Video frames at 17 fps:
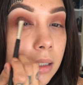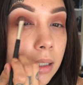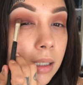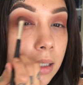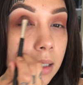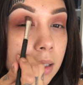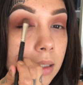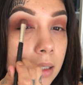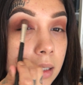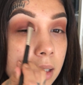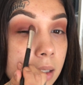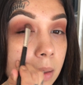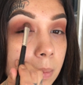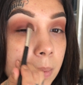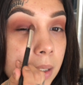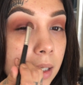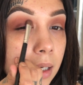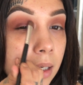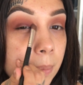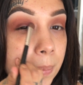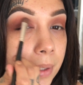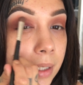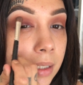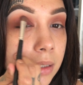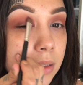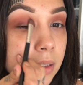And a little bit
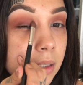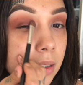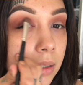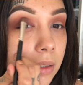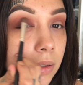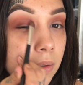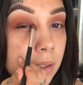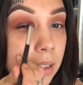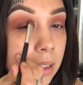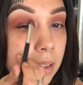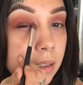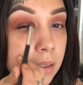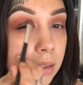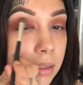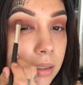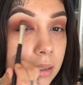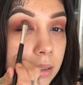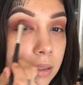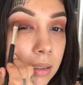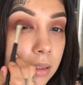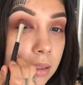up into the crease.